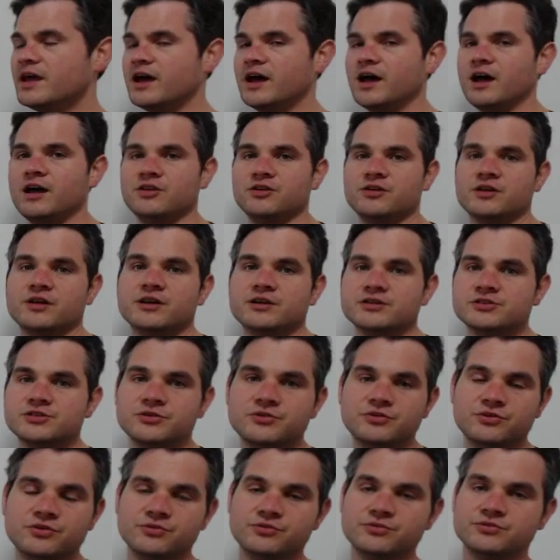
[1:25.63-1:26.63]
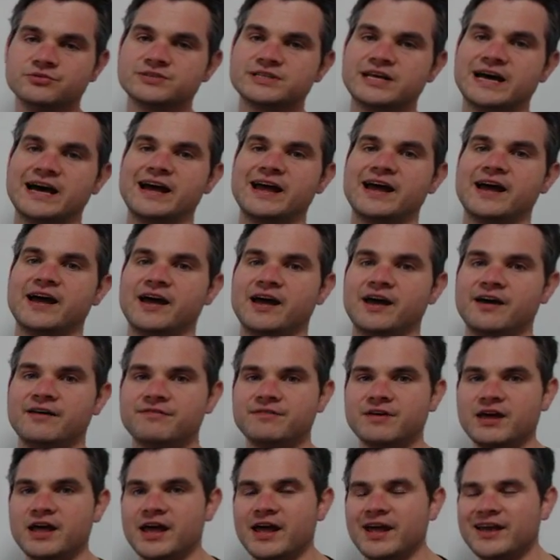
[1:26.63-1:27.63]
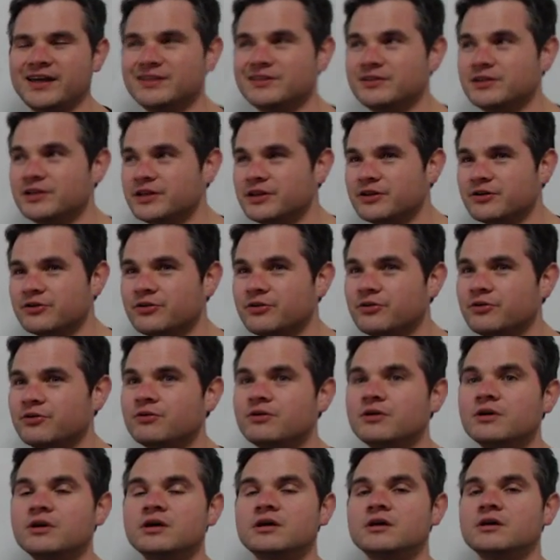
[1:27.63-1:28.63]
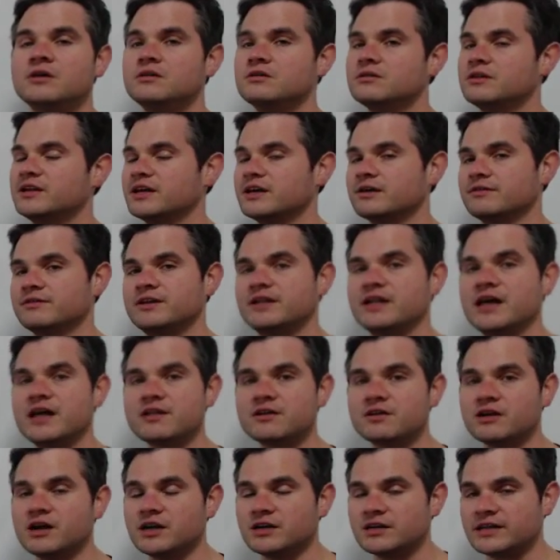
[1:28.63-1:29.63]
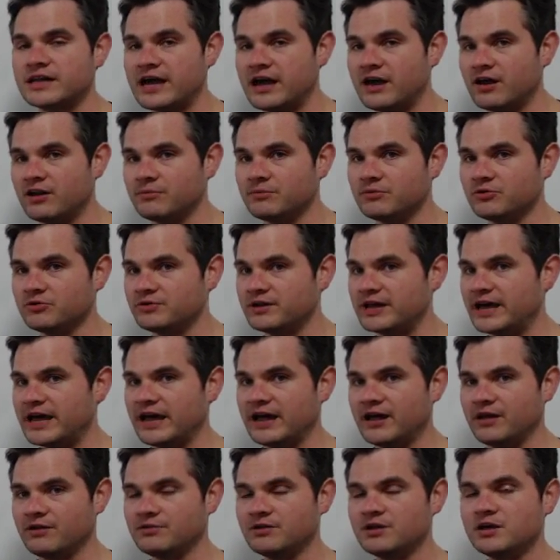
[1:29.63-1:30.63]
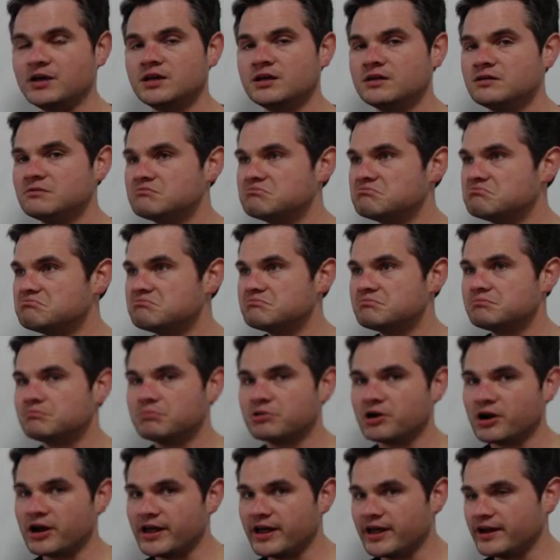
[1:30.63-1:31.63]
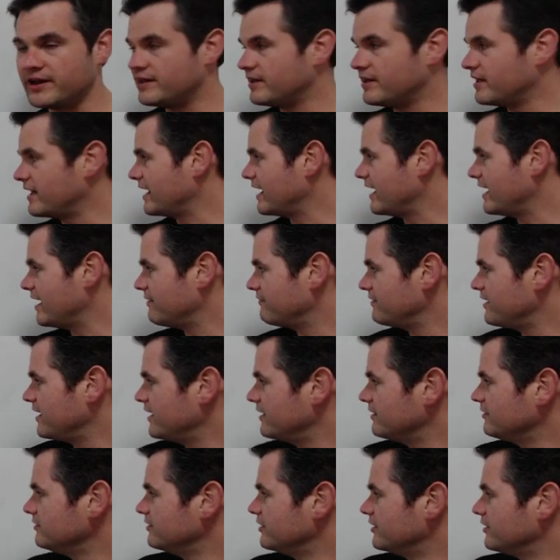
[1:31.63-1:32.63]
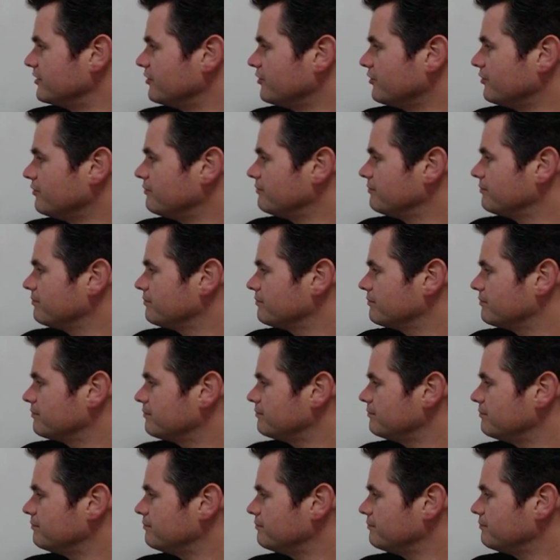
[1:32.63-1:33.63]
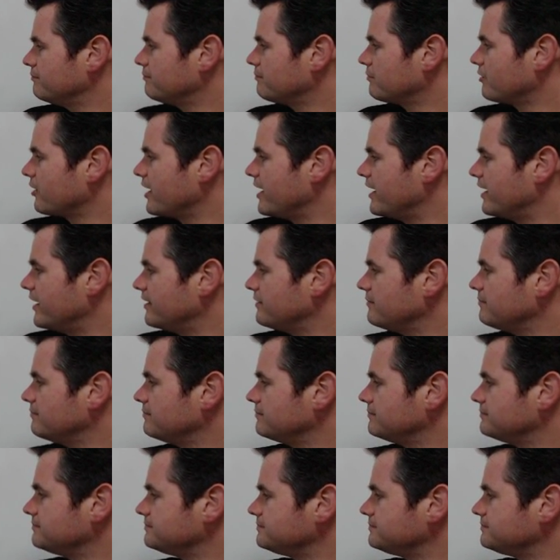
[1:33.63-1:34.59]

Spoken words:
You can also use, I have a little, another uncountable noun, bread. I have a little bread.